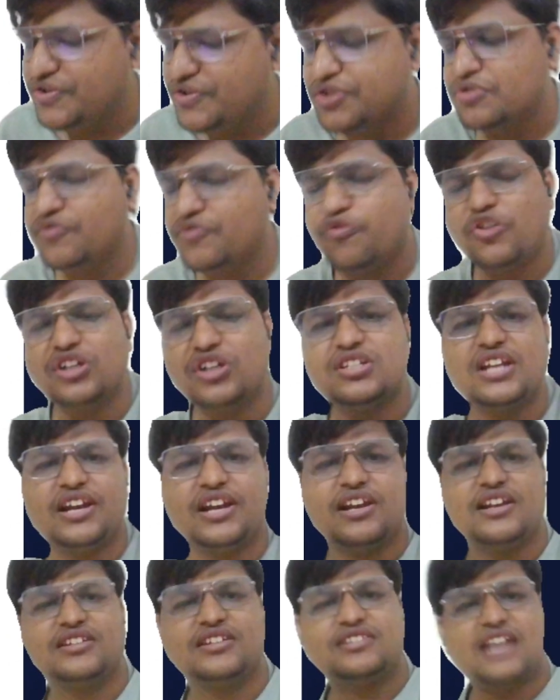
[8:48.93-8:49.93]
we should first
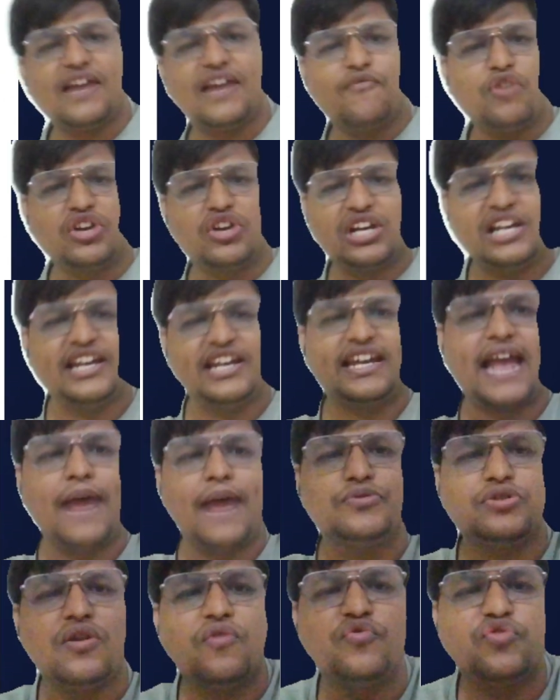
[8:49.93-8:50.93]
understand what are the
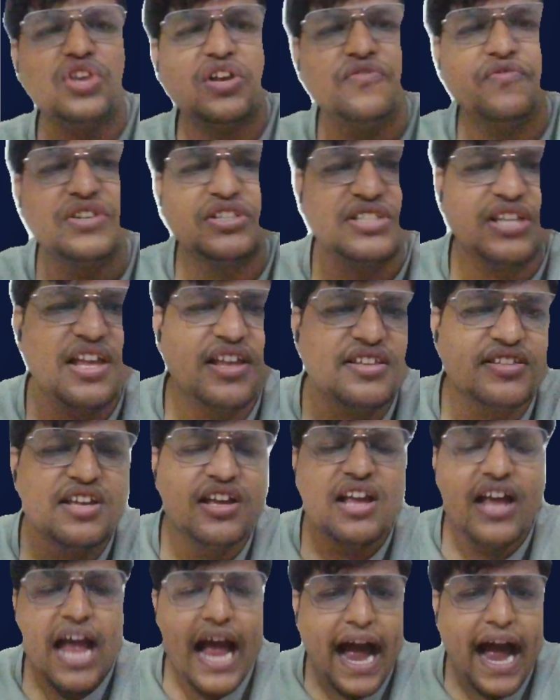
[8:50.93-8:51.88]
types of services